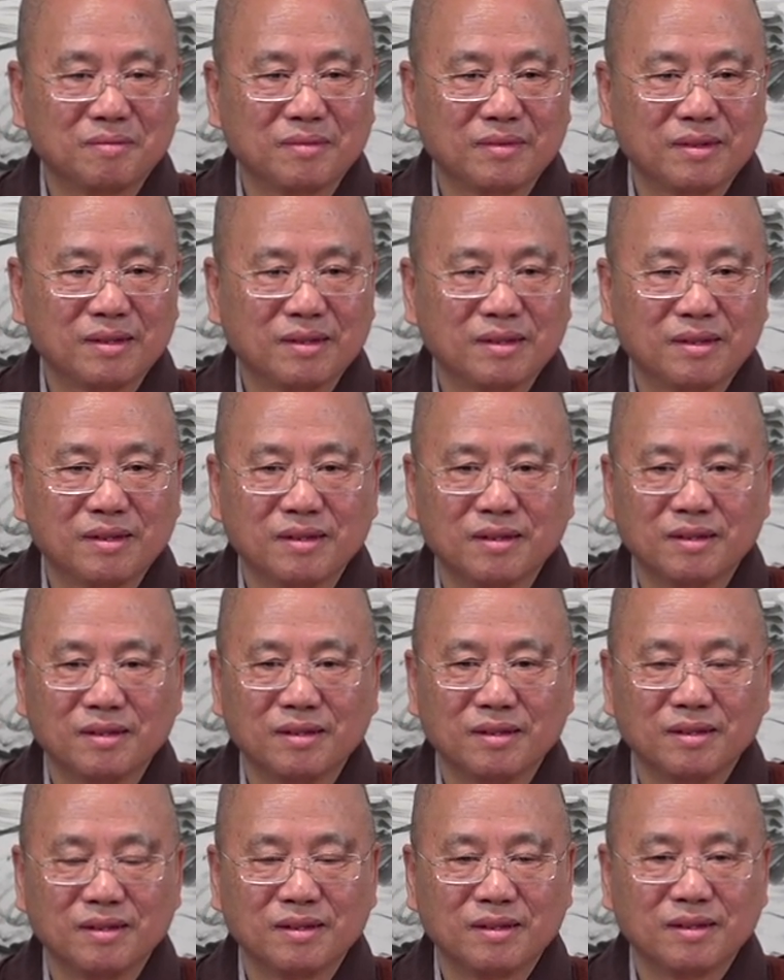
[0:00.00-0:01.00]

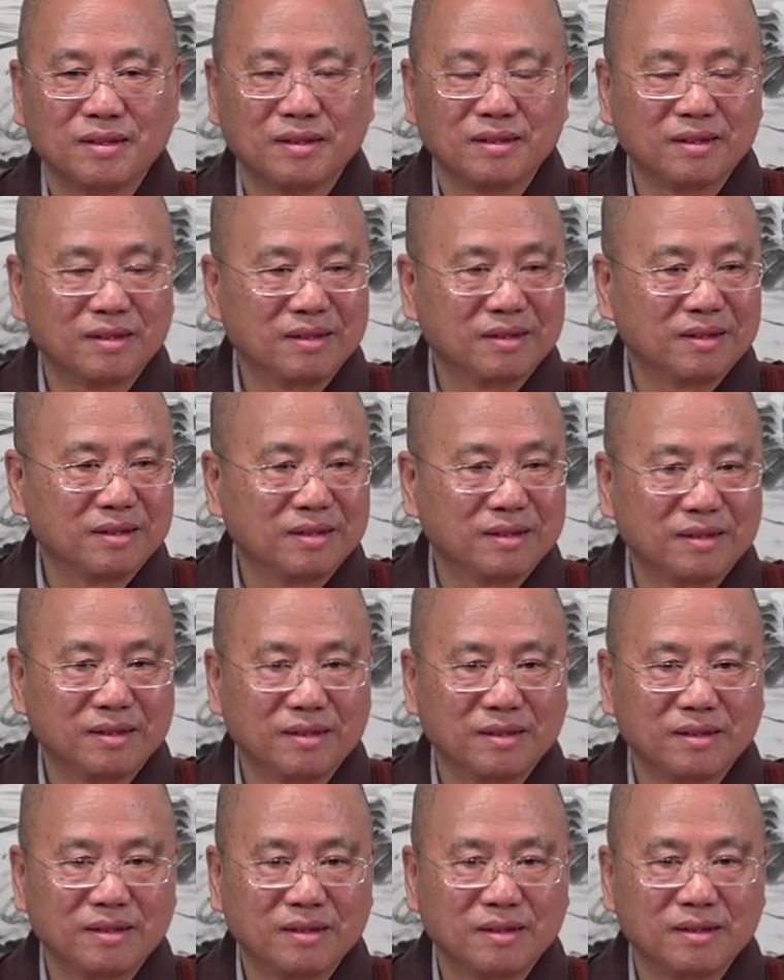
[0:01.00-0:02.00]

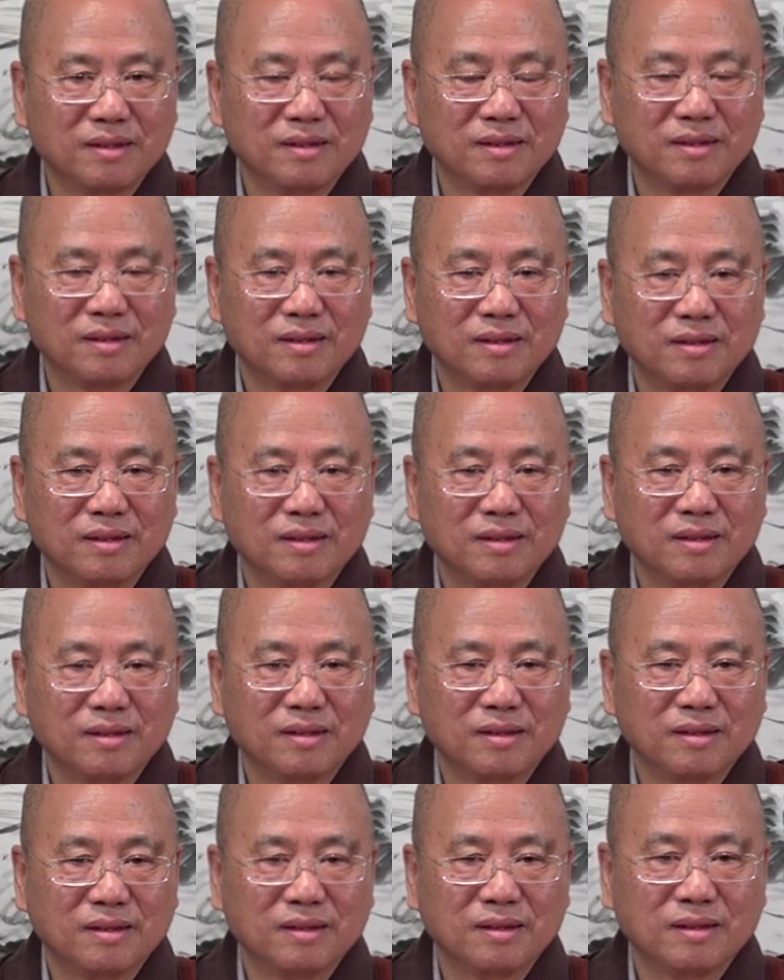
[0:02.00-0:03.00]

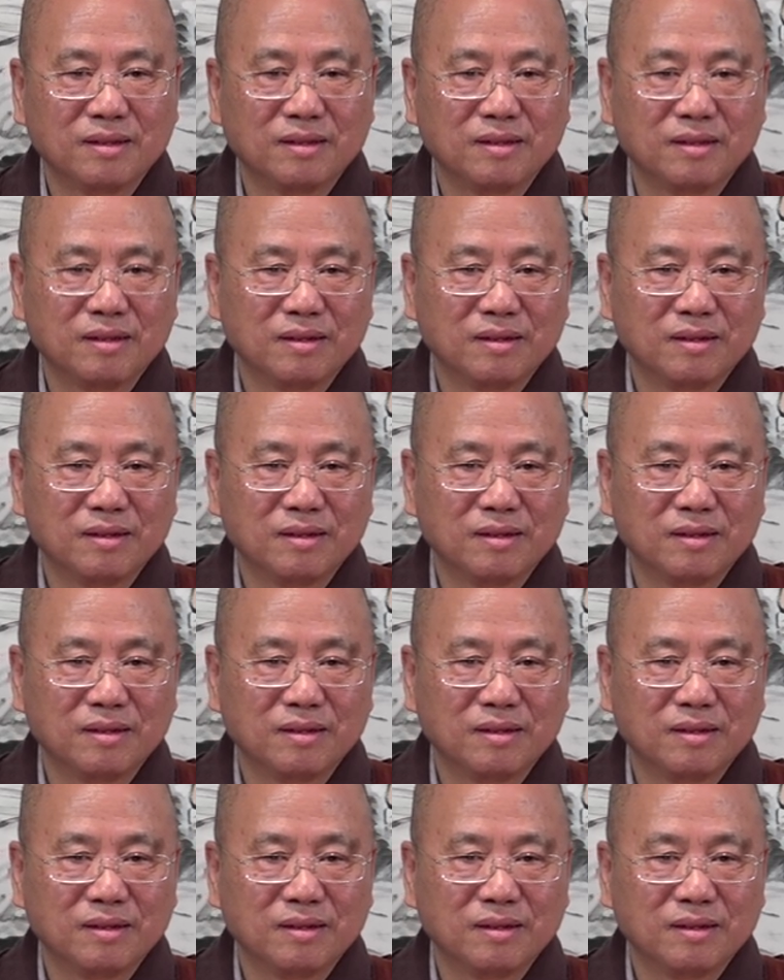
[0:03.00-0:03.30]
Nothing is said.